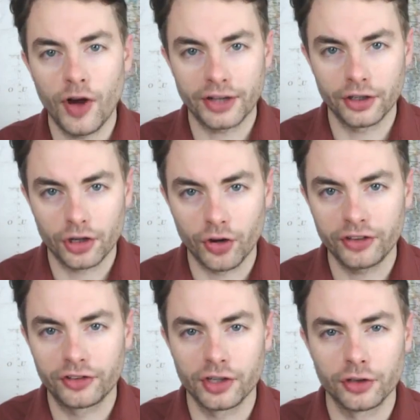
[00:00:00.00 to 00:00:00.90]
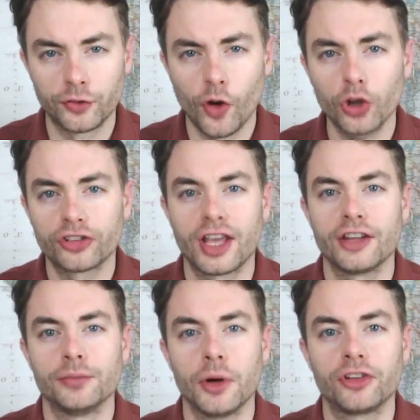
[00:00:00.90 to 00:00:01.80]
fact that Christians fought
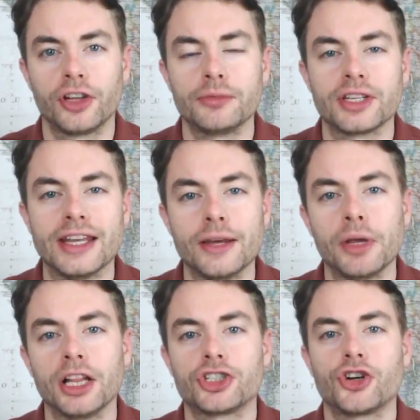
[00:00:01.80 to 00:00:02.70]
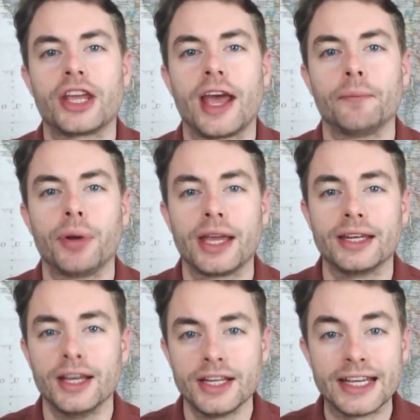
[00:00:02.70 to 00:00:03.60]
against Muslims in a military campaign